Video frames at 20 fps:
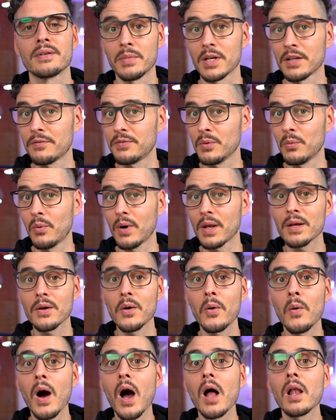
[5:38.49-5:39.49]
But if you want to
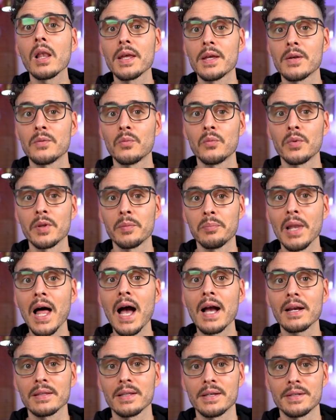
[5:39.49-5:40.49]
go all in with
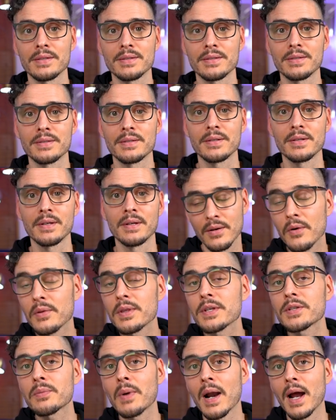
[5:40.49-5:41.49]
block lists, go
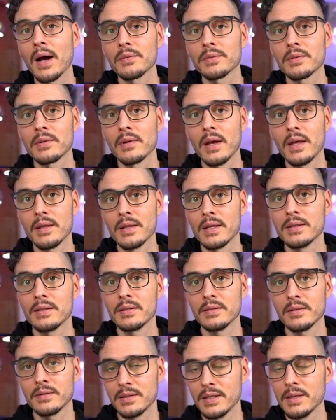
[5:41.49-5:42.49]
this route and
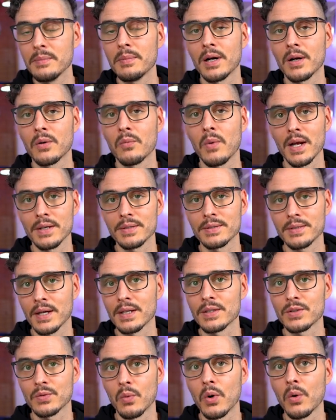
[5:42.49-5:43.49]
then debug why
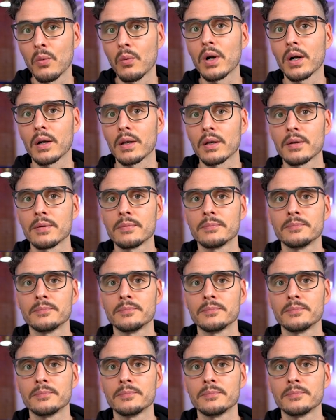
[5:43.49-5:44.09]
sites won't work.